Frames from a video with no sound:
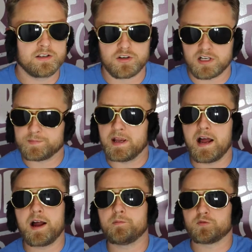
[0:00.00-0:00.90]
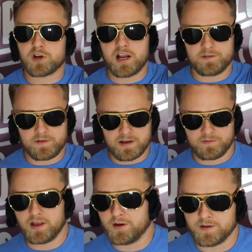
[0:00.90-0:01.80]
And trust me, I'm trying to find
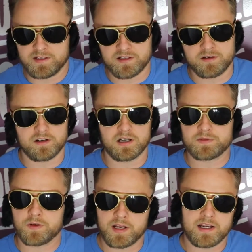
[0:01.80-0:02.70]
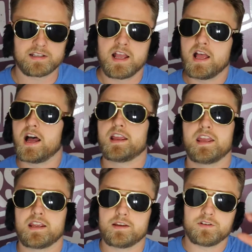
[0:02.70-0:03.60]
value on these underdogs for you guys. I
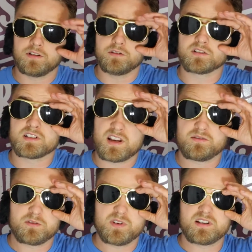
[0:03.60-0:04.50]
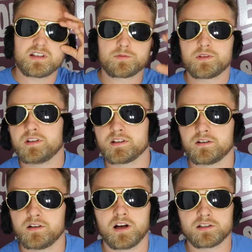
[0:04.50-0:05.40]
can't give you losers every week just with these
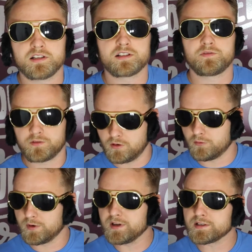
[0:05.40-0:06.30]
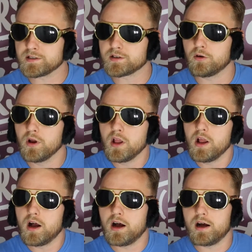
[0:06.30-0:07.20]
underdogs just for no reason. So
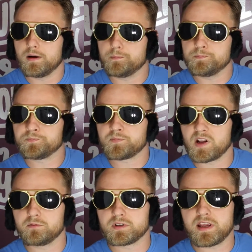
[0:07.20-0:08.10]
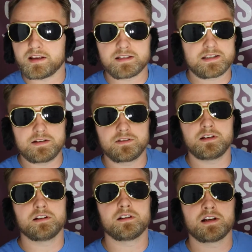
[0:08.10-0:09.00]
we're taking Steven
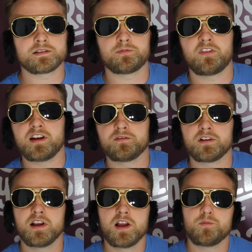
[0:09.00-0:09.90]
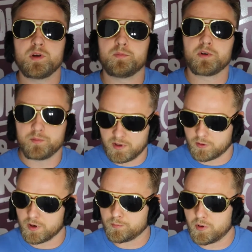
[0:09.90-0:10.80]
here as a favorite. Maybe put him in a
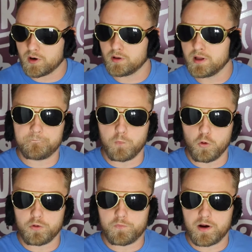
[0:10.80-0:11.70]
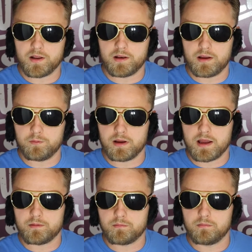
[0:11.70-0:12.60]
quick parlay. Fourth fight of the night, we
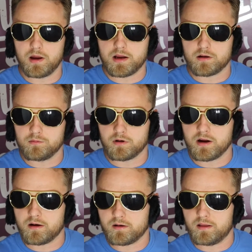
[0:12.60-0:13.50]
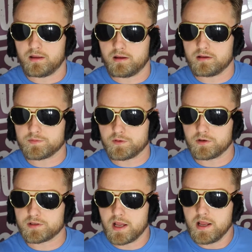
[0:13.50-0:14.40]
got Michael Morales
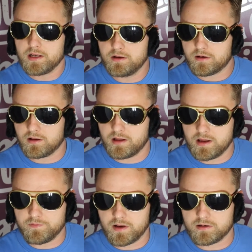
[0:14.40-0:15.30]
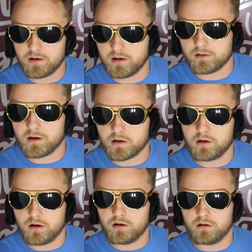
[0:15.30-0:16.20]
versus Nikolay
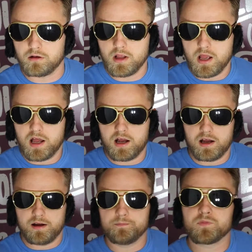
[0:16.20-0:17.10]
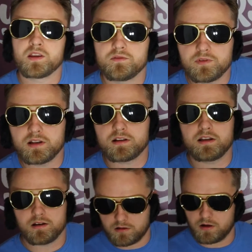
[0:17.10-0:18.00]
Veretennikov.
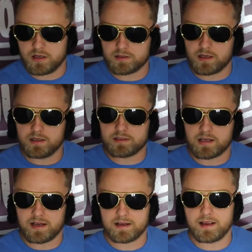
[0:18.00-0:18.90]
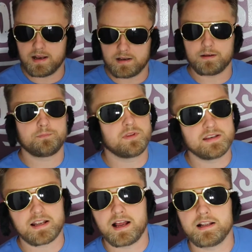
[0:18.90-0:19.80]
Veretennikov, he's got
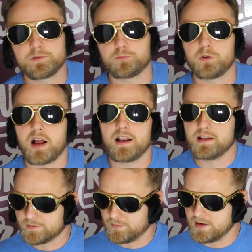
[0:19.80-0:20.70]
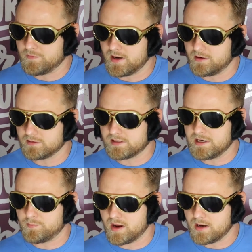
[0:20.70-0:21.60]
these odds on his favor. I don't
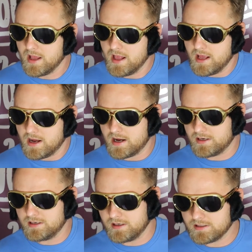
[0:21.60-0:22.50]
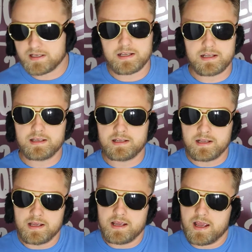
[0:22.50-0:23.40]
see it, man. He does get hit.